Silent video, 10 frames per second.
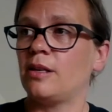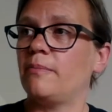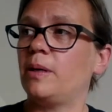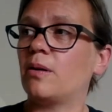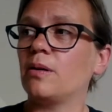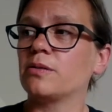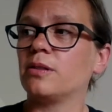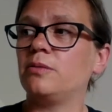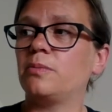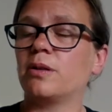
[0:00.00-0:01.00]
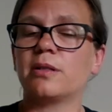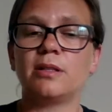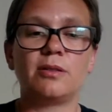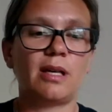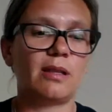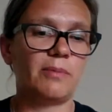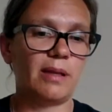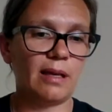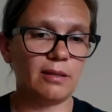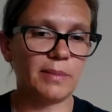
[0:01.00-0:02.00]
We're also working together with
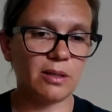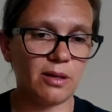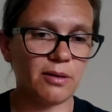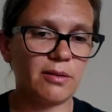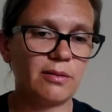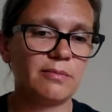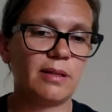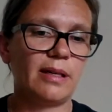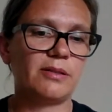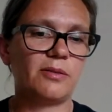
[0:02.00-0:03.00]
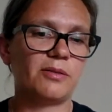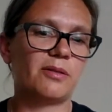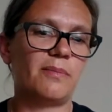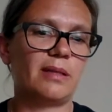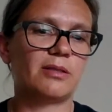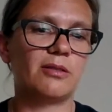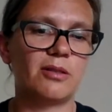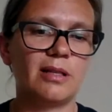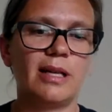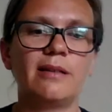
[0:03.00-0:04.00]
Ellen MacArthur, as you also mentioned
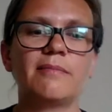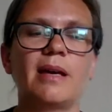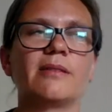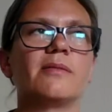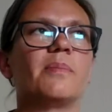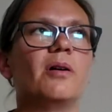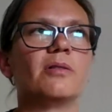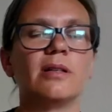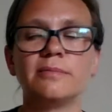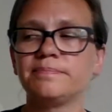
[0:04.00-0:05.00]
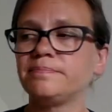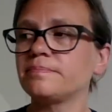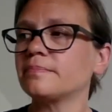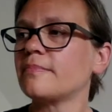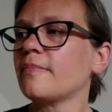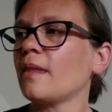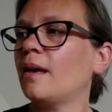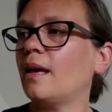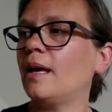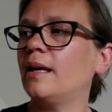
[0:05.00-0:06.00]
earlier, as a partner.
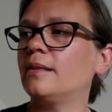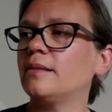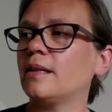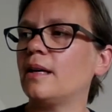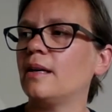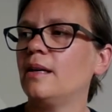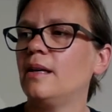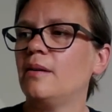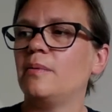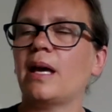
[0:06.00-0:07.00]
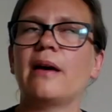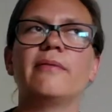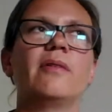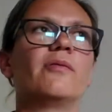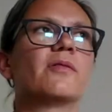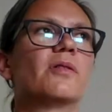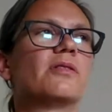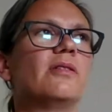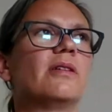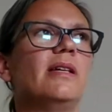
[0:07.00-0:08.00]
And we have, of
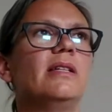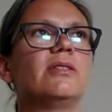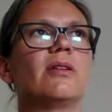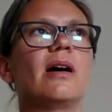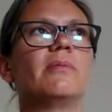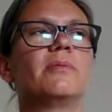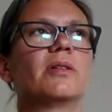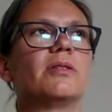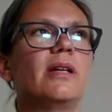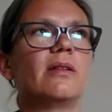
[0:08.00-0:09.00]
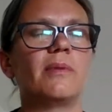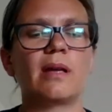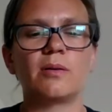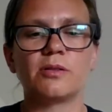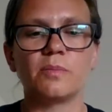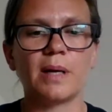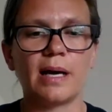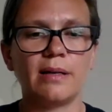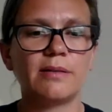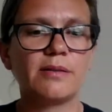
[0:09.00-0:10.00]
course, looking into how we work together with our
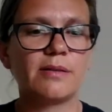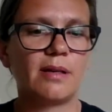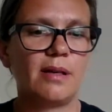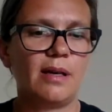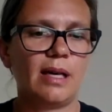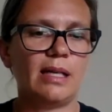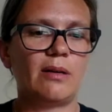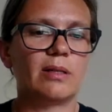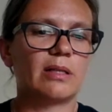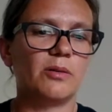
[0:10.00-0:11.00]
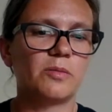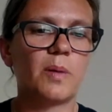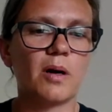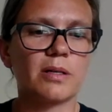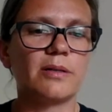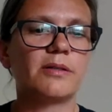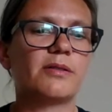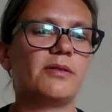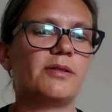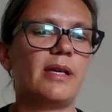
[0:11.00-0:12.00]
suppliers and our close partners
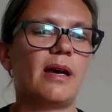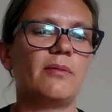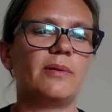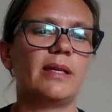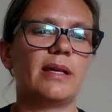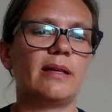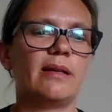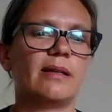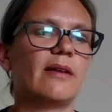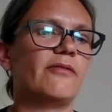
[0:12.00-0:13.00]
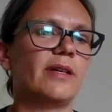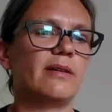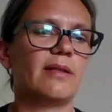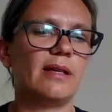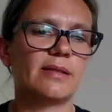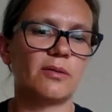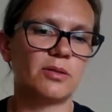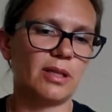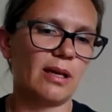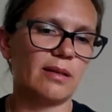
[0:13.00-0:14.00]
to see how we can figure things
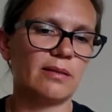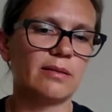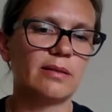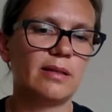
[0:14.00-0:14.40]
out together.